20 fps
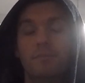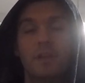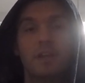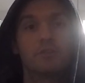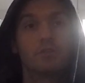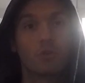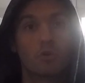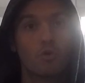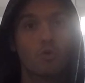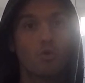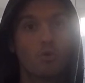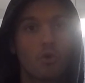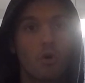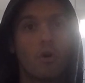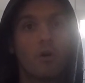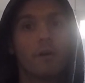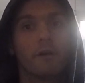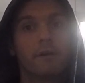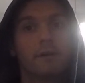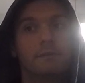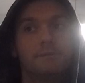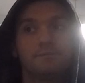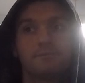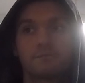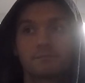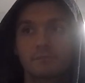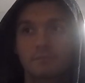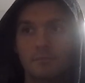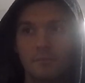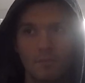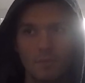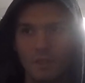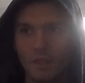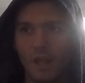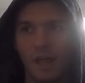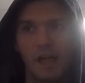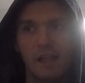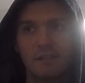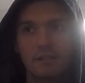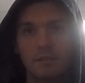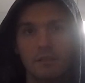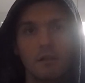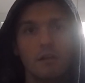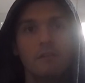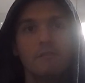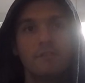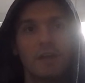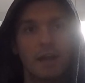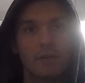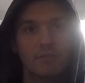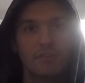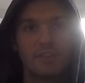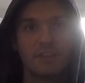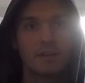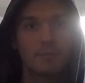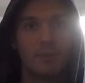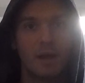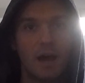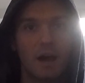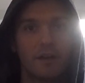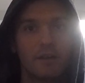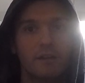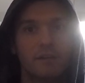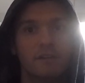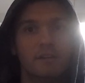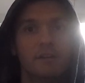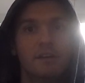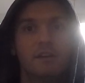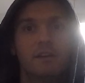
It's a cool car. I love everything about it,